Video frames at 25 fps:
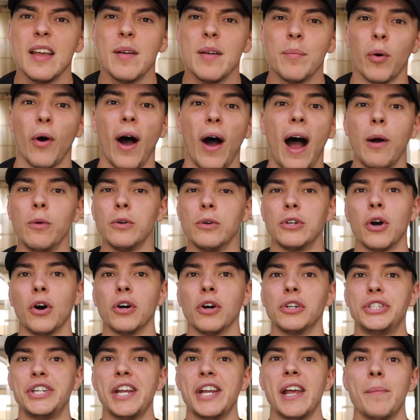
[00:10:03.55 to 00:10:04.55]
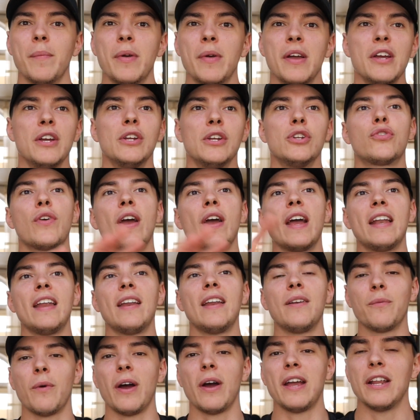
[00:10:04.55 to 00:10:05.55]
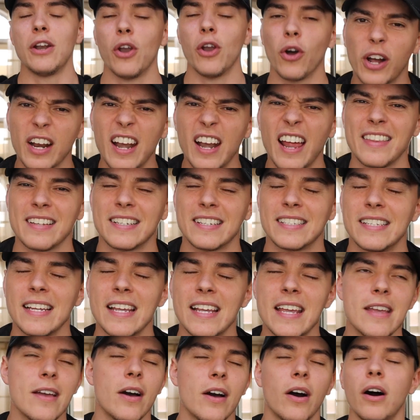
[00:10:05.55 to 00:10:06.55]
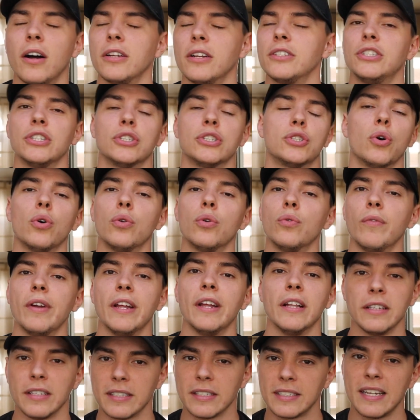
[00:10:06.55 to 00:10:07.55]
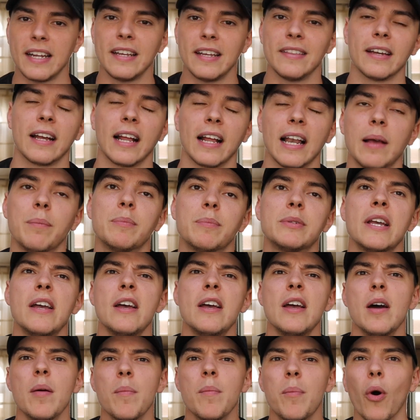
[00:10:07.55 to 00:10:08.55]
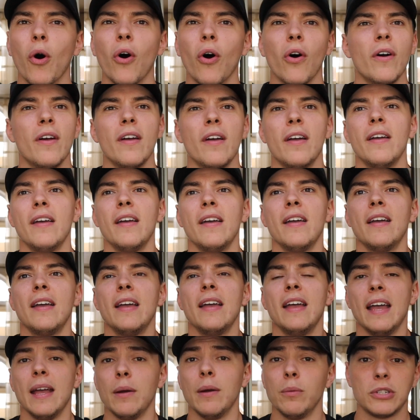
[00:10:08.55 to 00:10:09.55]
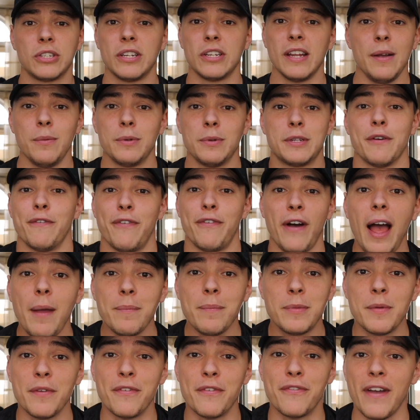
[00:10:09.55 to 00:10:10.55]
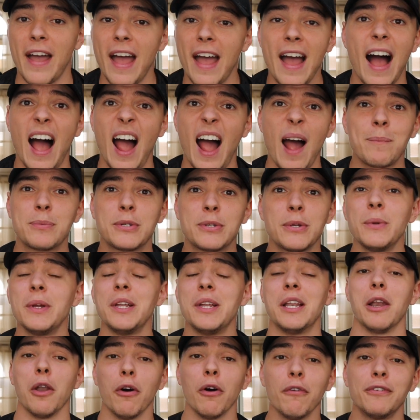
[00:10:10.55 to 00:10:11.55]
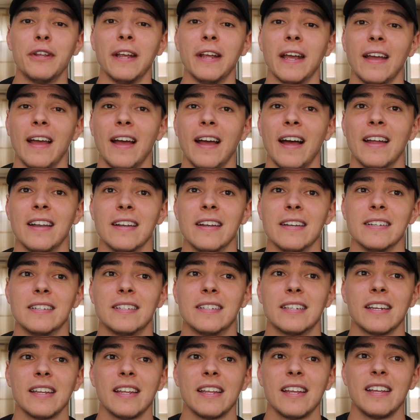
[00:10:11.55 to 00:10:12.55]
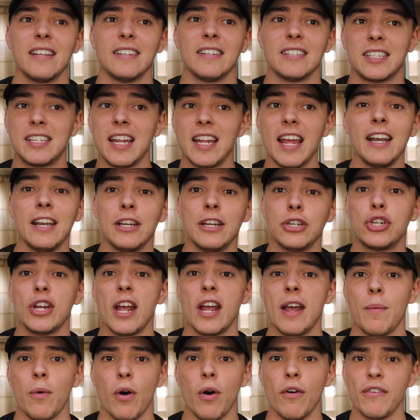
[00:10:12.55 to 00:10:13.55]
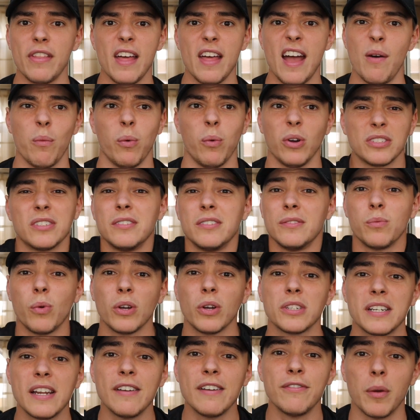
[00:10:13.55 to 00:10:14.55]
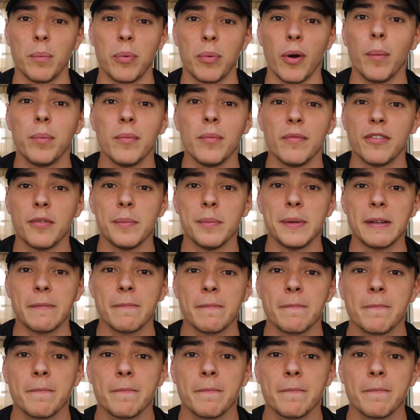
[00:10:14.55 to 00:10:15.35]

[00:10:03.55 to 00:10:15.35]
But outdoor gym, training where you're looking at the sea. Oh, it's just unreal. You're seeing the clips. But it was a vibe, to be fair. I absolutely loved it. And staying in shape over there wasn't even a problem for me.